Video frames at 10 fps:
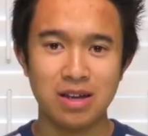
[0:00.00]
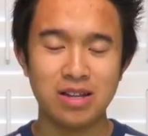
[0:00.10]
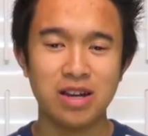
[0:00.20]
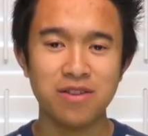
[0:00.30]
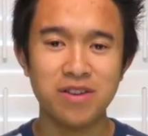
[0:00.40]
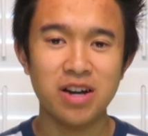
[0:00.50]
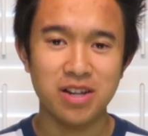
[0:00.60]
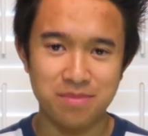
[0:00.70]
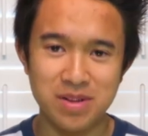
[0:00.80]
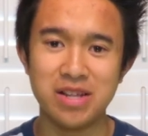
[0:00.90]
Now you've
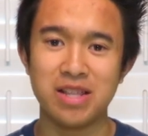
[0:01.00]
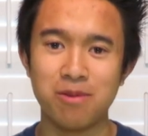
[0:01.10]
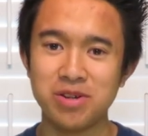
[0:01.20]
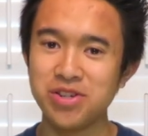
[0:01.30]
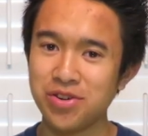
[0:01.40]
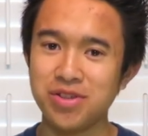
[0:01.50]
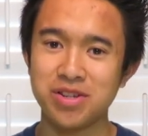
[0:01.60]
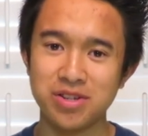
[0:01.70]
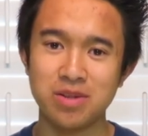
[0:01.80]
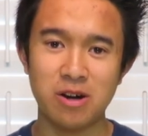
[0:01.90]
got to admit that when you
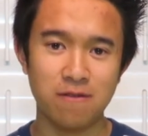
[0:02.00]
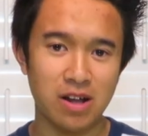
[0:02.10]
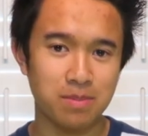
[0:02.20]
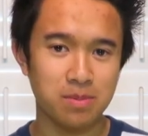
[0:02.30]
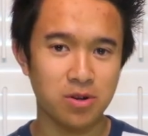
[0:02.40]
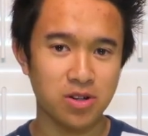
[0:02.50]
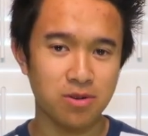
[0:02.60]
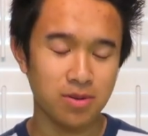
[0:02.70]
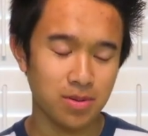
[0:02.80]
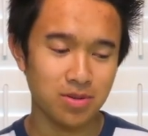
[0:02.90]
heard the news about Flappy
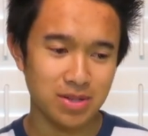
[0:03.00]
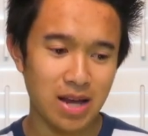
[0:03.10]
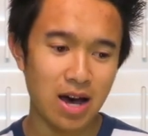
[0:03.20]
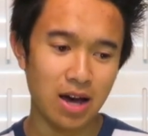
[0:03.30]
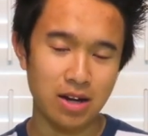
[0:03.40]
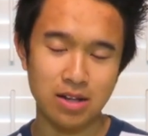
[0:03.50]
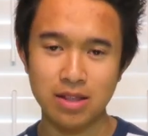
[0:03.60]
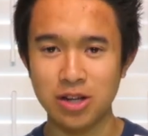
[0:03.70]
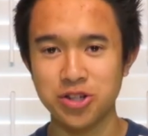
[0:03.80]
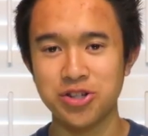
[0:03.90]
Bird, you were a little sad,
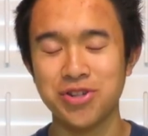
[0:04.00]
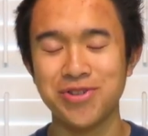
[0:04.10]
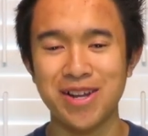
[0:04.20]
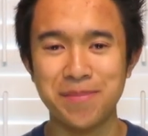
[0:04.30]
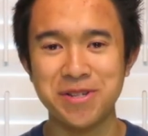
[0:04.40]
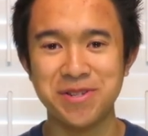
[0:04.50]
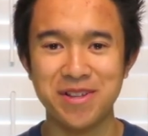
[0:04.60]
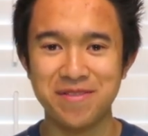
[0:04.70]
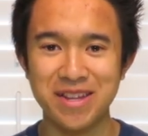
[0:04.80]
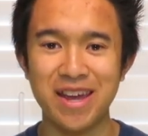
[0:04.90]
and that just shows how much
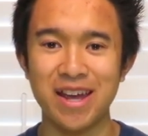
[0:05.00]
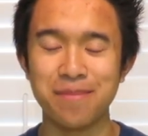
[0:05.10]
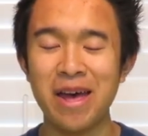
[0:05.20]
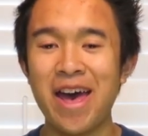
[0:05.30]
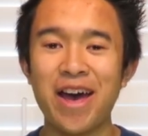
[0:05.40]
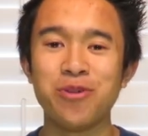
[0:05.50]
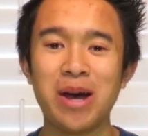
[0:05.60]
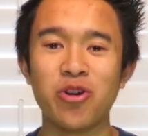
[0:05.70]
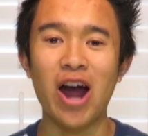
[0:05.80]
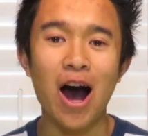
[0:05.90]
you love the game. And
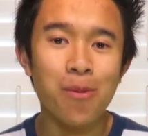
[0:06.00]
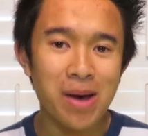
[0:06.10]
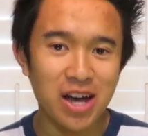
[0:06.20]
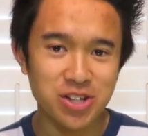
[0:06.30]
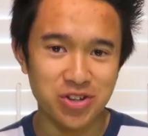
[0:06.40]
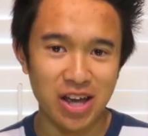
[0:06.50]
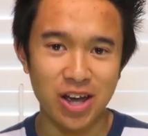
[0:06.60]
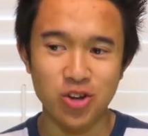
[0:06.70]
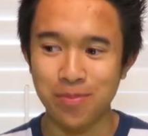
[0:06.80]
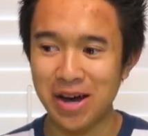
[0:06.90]
no how mad you
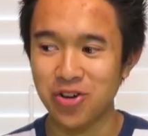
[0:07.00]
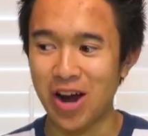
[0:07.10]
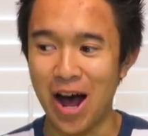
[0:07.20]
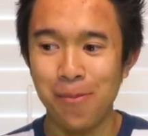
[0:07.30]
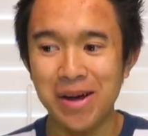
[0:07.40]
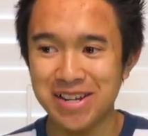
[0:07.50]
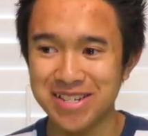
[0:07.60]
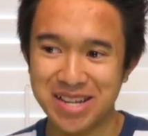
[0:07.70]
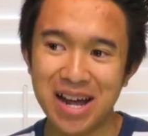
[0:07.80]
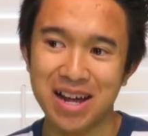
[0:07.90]
get, no matter how
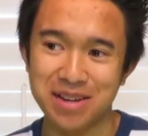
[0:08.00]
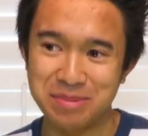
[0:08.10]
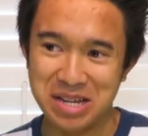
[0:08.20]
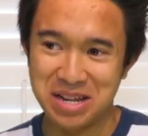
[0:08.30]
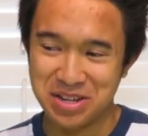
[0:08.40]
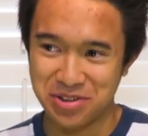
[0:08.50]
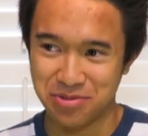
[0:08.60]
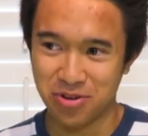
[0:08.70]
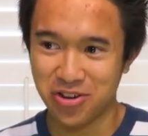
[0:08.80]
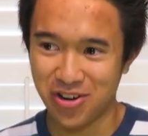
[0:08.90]
many times
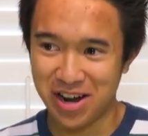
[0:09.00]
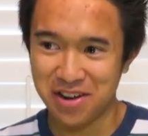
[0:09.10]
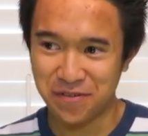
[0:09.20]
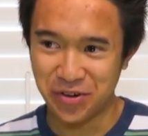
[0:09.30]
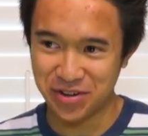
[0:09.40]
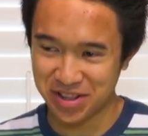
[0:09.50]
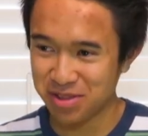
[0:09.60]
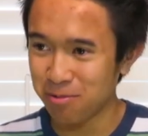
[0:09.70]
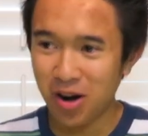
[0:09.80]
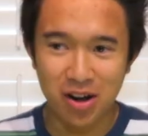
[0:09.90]
you throw your iPhone
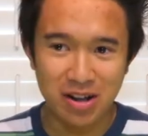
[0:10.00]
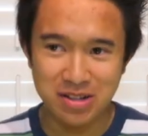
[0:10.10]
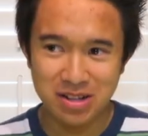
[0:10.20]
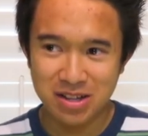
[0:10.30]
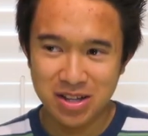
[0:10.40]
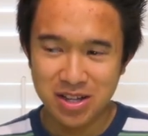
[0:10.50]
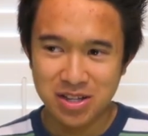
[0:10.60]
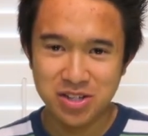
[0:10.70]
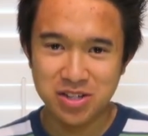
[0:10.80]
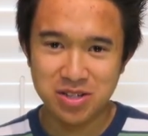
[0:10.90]
at the wall,
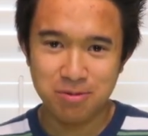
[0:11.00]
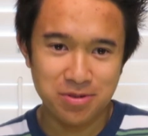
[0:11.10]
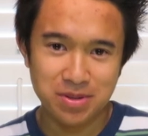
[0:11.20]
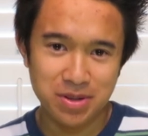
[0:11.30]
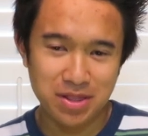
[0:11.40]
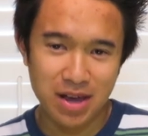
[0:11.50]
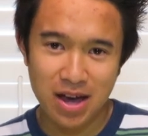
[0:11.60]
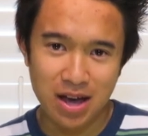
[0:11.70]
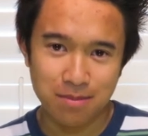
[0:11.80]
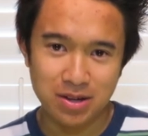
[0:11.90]
you just won't delete
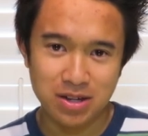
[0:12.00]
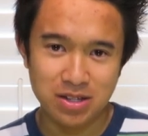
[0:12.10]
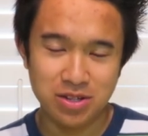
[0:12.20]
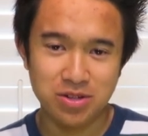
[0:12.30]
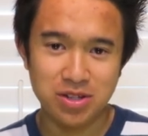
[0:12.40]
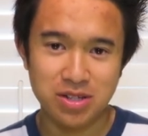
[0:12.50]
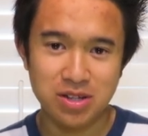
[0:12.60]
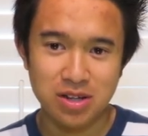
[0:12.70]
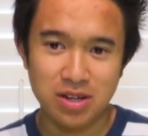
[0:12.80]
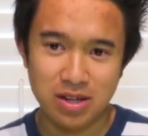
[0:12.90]
the app because
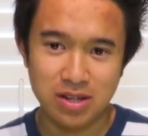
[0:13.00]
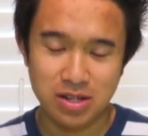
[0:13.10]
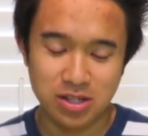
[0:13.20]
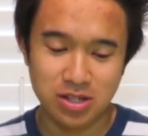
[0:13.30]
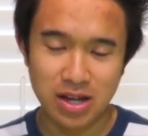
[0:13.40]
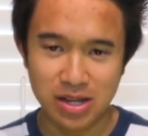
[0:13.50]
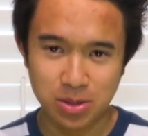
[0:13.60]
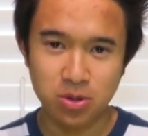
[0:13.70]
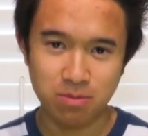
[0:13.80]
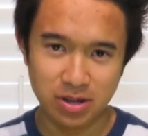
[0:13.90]
you it just
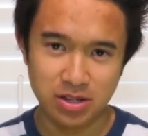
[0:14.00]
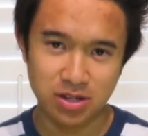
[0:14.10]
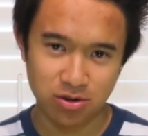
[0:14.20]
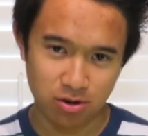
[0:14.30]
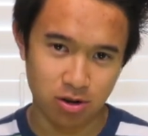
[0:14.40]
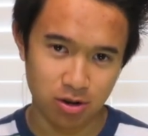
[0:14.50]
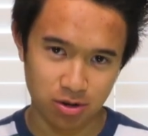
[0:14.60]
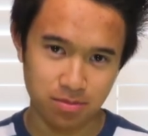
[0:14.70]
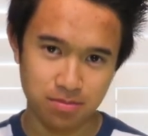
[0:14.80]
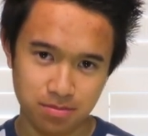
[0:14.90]
has a little place in your
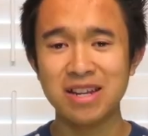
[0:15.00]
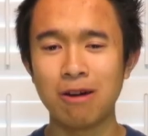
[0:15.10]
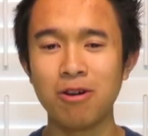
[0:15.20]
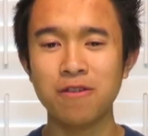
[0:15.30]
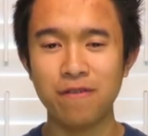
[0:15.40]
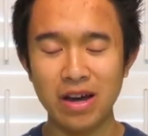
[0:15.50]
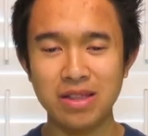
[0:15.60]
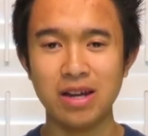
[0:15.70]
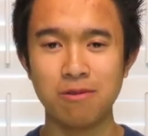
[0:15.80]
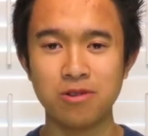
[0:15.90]
heart. Now while the
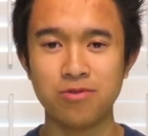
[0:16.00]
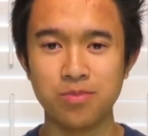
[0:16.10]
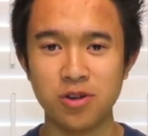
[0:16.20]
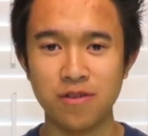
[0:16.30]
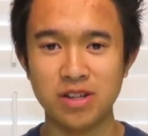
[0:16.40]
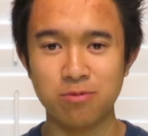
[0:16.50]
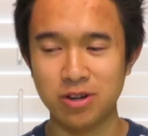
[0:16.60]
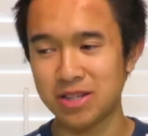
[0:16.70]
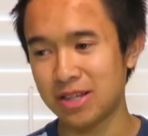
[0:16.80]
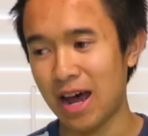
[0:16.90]
fact that it was removed is
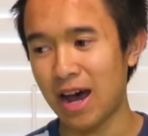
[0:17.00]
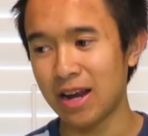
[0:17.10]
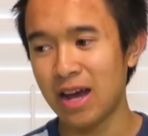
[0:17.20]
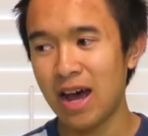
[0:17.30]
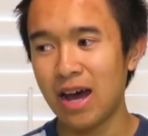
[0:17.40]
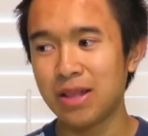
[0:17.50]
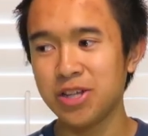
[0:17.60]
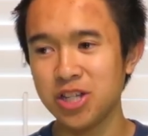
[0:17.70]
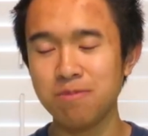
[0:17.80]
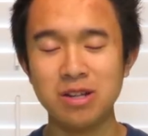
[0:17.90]
pretty sad,
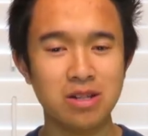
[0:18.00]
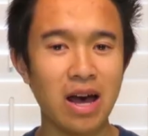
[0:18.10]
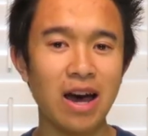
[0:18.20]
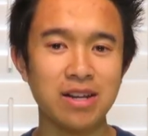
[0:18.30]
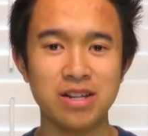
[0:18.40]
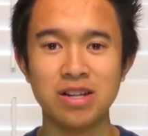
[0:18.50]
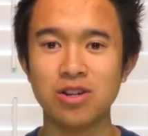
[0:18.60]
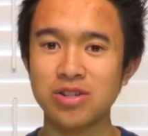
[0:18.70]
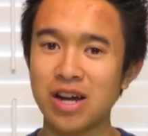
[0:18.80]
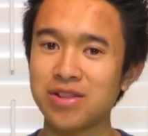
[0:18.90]
let's just be glad it
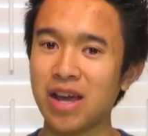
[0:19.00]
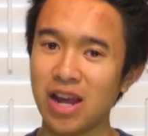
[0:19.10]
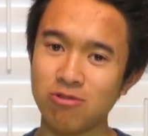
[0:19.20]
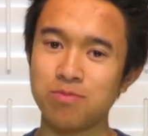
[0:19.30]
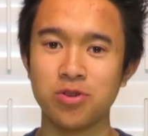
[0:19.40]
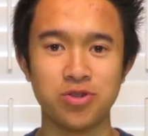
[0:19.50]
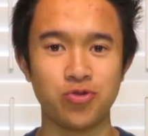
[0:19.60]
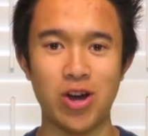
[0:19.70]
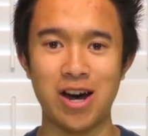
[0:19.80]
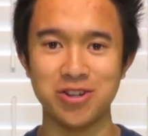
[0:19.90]
didn't go down the Angry
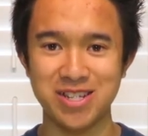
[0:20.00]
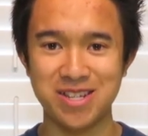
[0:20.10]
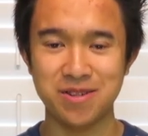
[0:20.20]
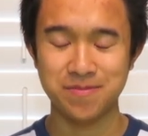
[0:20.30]
Birds route.